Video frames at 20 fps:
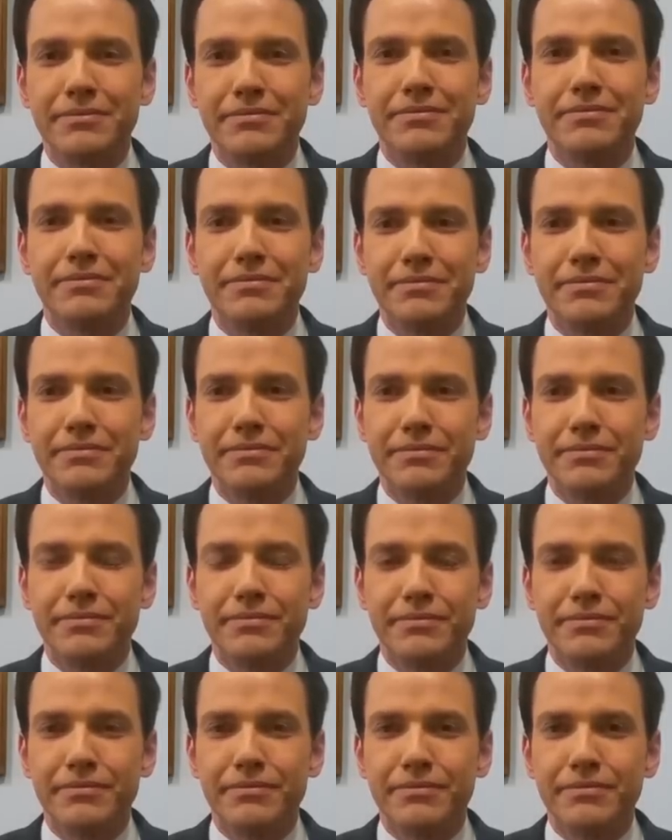
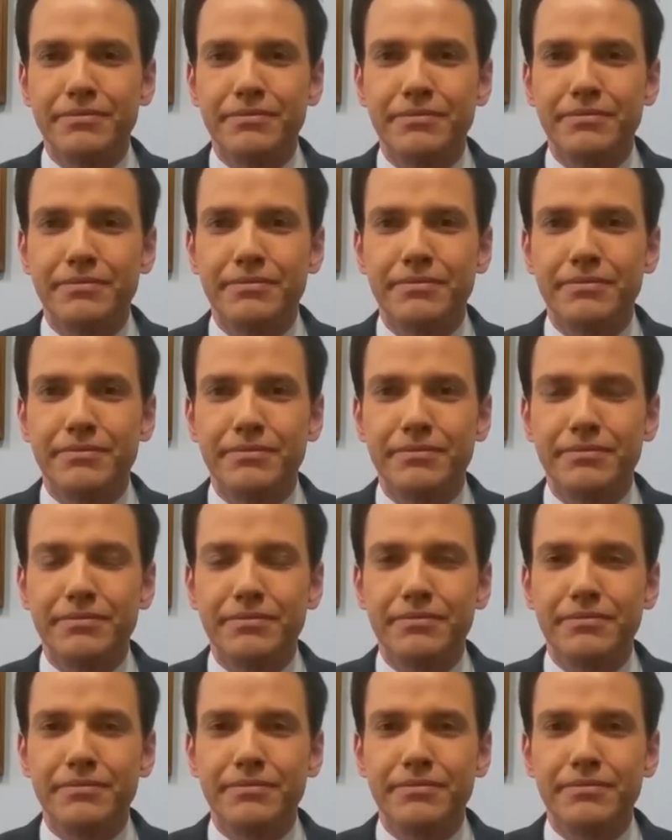
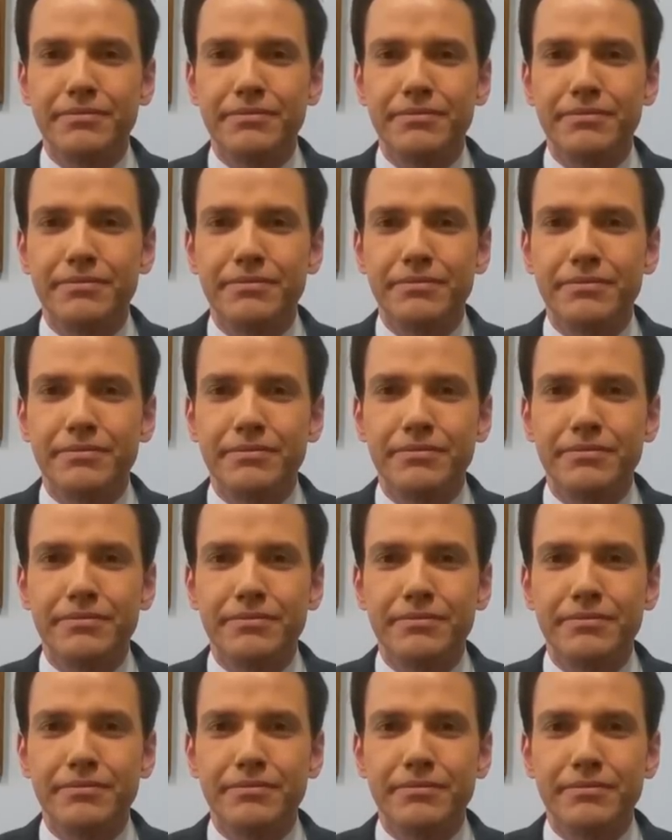
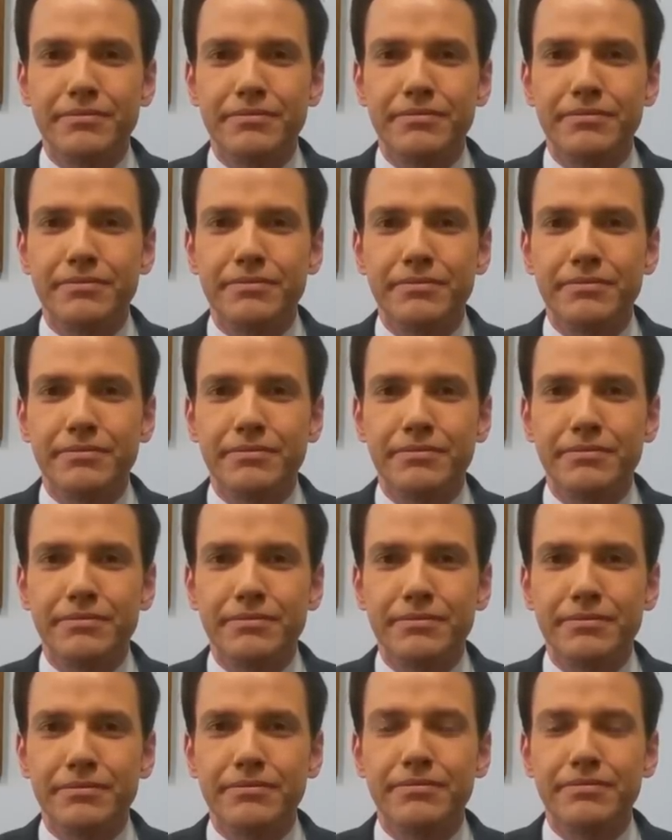
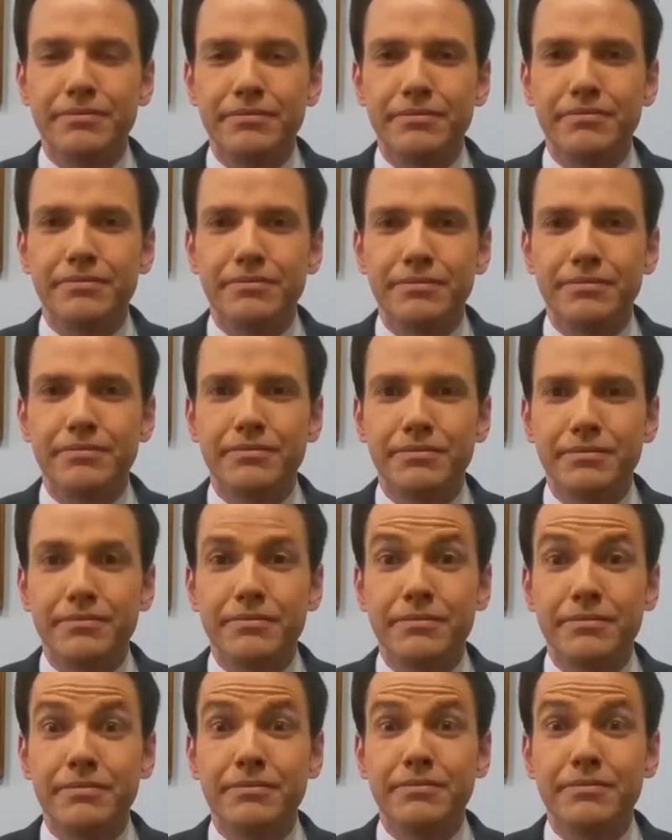
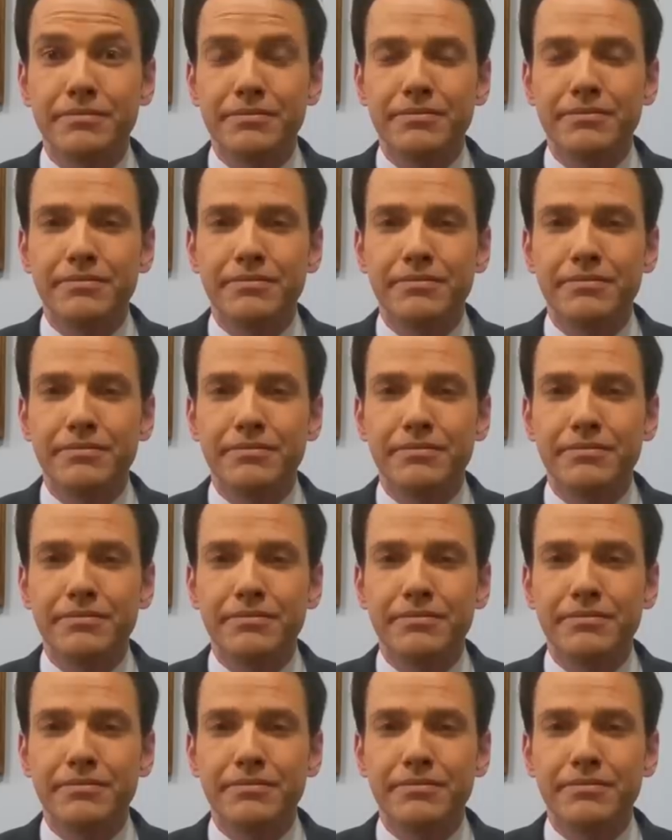(not speaking)